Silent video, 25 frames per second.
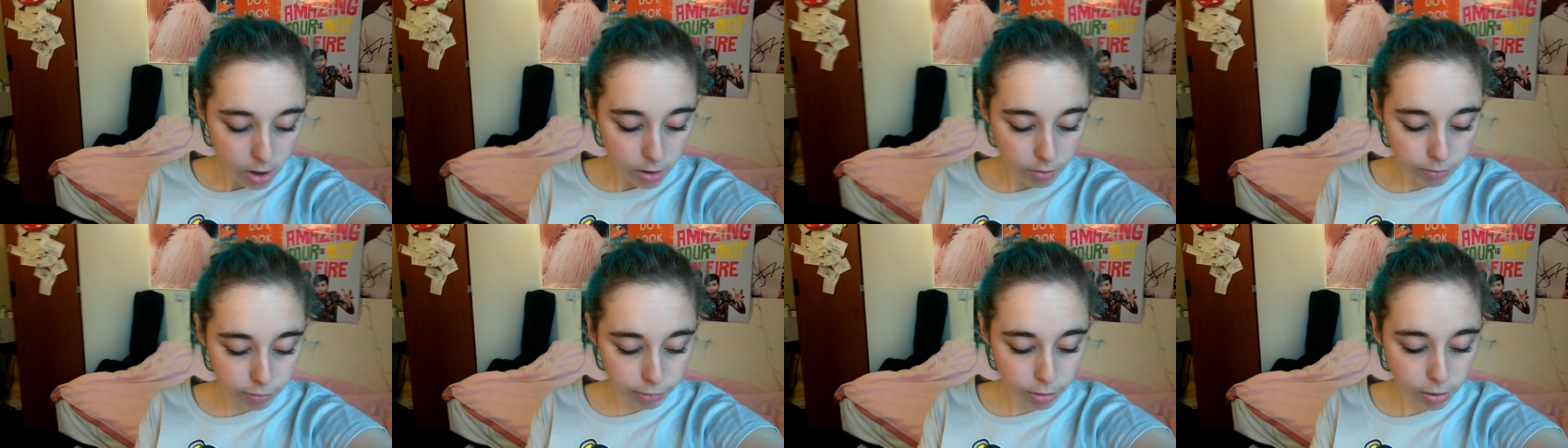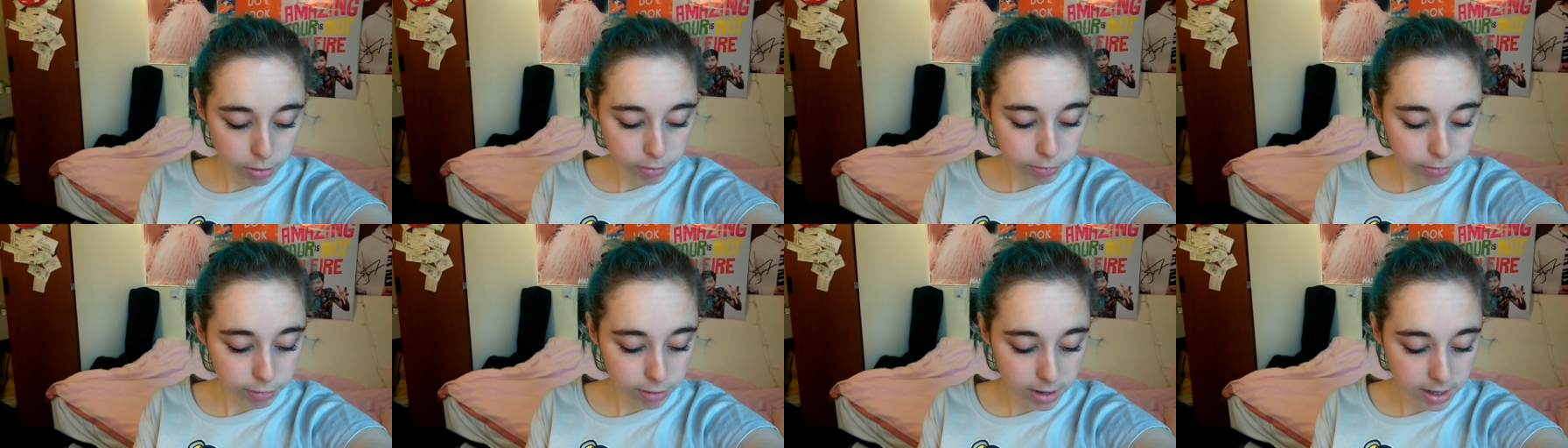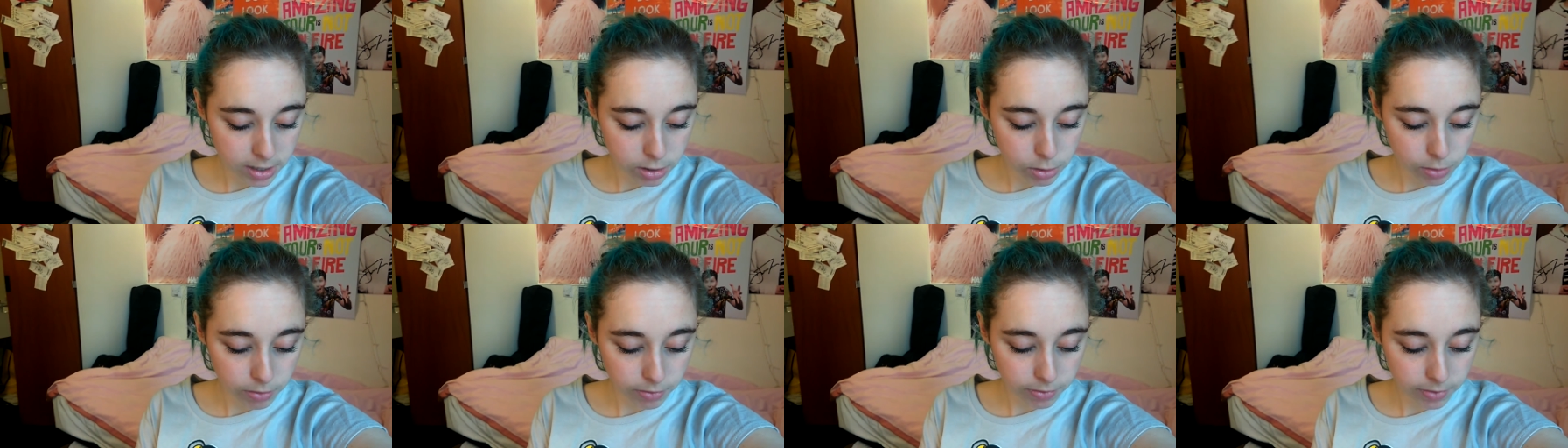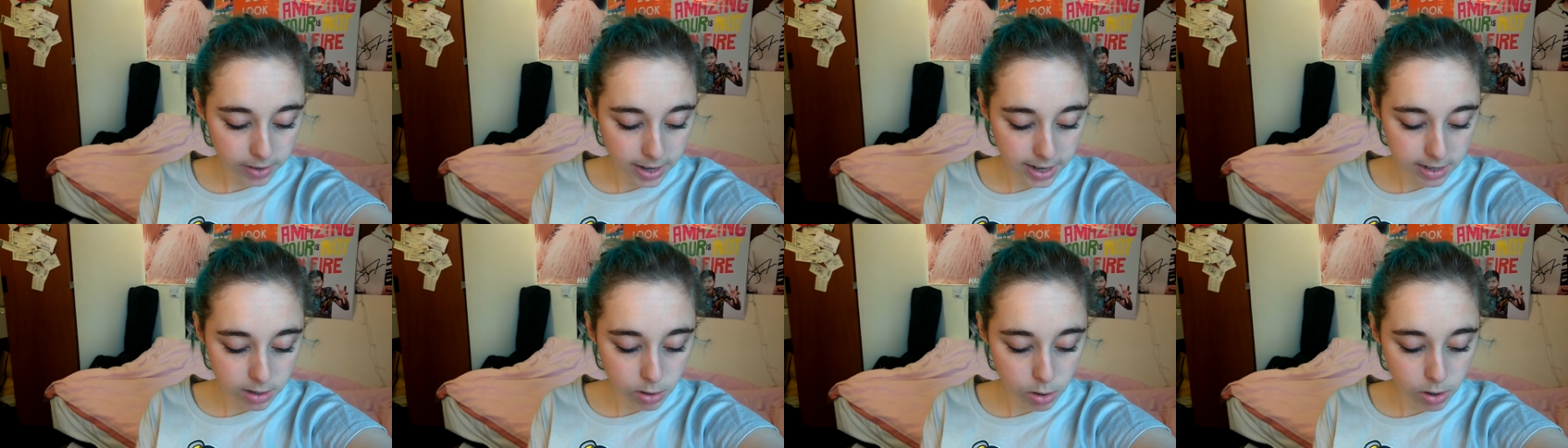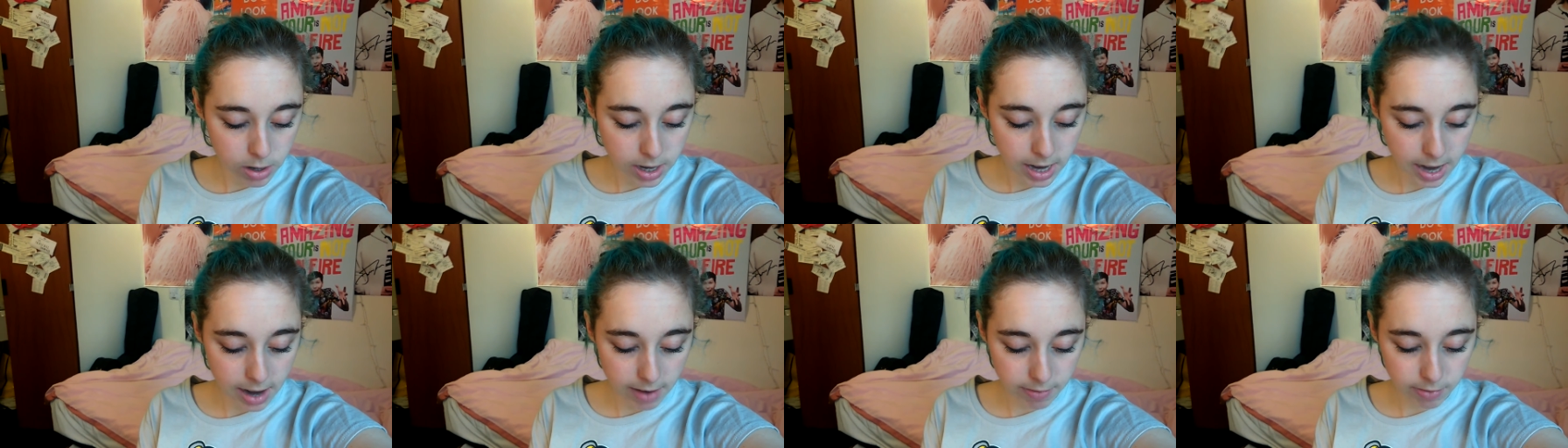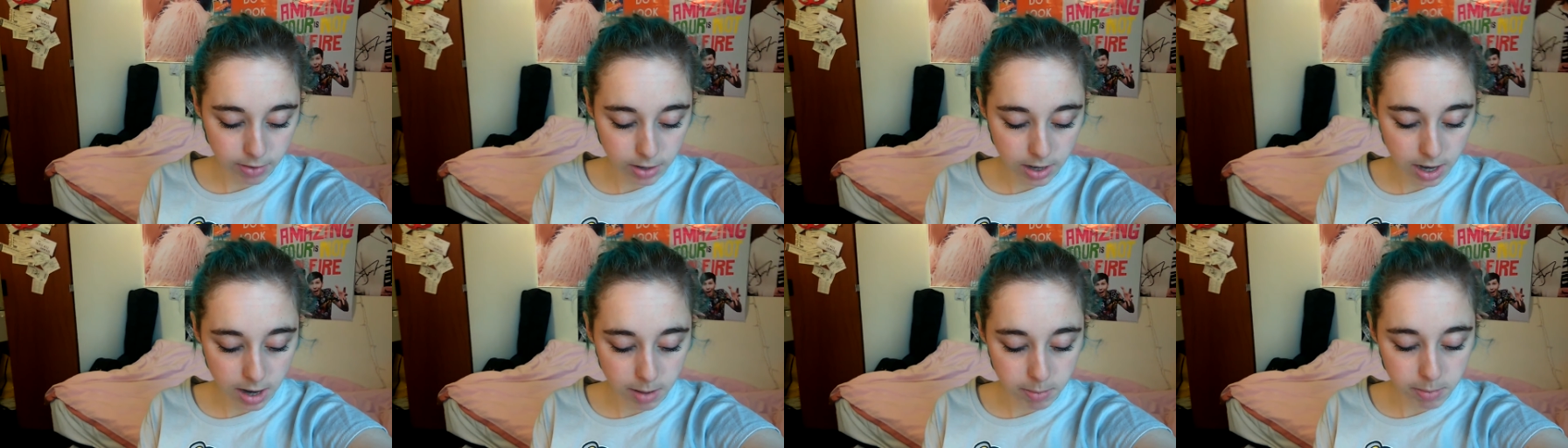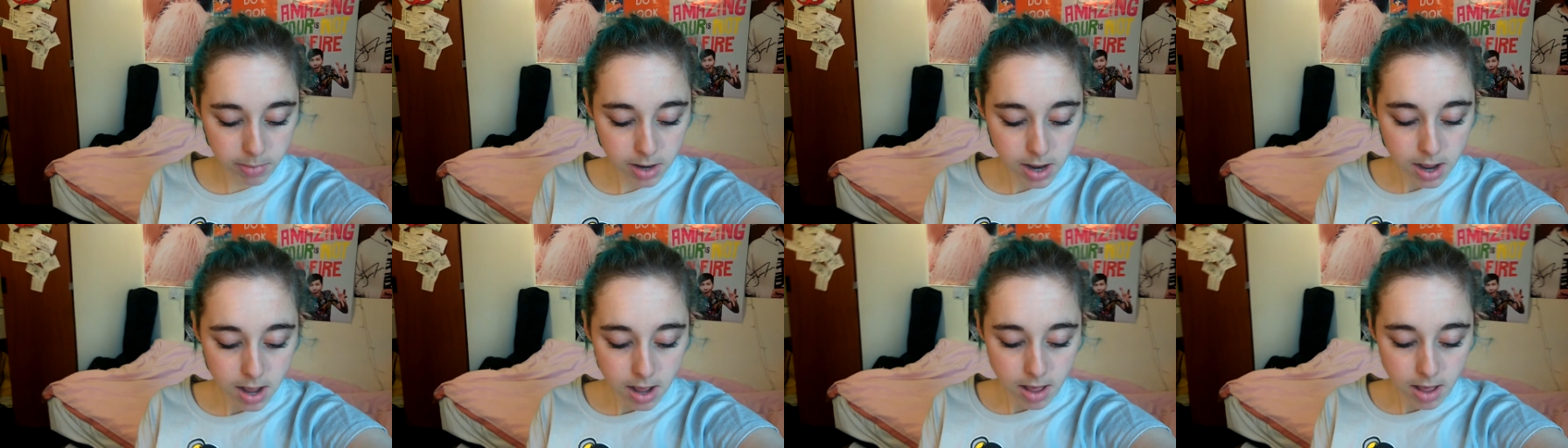frofret og feder og hefernam,